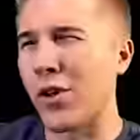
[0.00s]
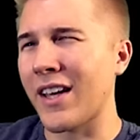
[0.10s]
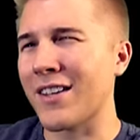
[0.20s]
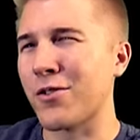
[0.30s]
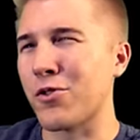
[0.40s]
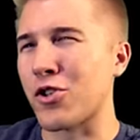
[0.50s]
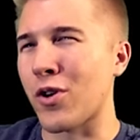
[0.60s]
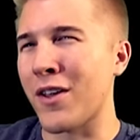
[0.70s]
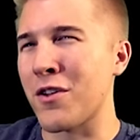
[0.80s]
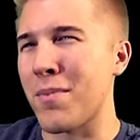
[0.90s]
Well, I guess they're just
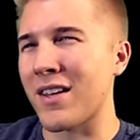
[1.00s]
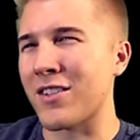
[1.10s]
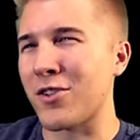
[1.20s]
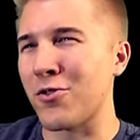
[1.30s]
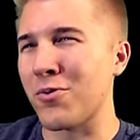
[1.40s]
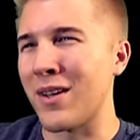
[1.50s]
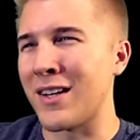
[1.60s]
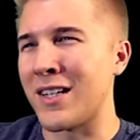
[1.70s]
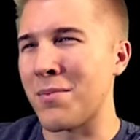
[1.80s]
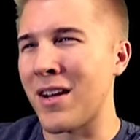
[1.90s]
trying their best to
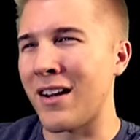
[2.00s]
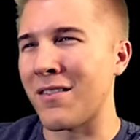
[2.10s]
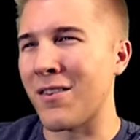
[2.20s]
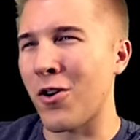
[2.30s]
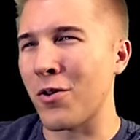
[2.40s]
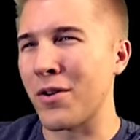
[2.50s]
intimidate all